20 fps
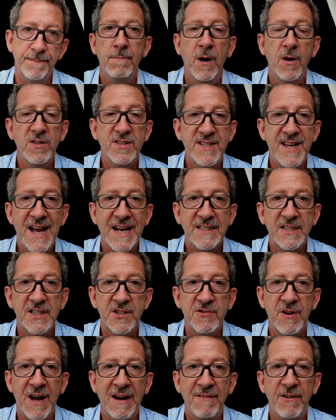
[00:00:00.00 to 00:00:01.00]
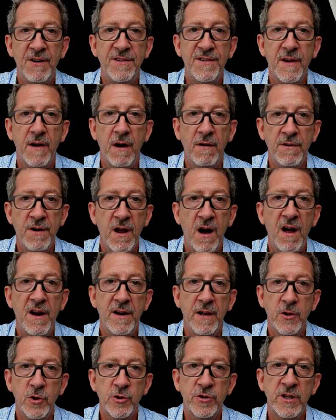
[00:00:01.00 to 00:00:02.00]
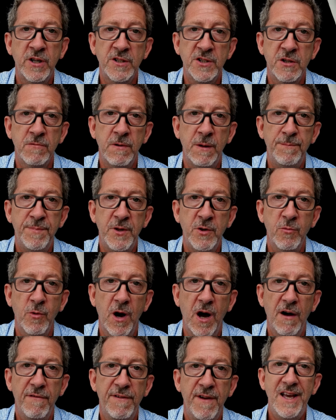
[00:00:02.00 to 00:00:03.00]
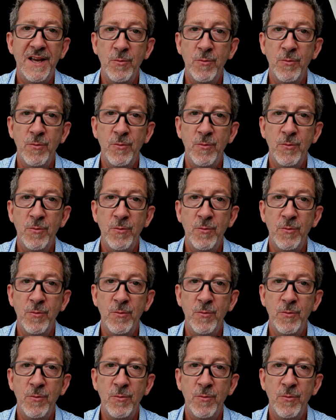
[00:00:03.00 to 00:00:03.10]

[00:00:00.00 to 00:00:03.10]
Most taxi drivers are not looking to rip you off.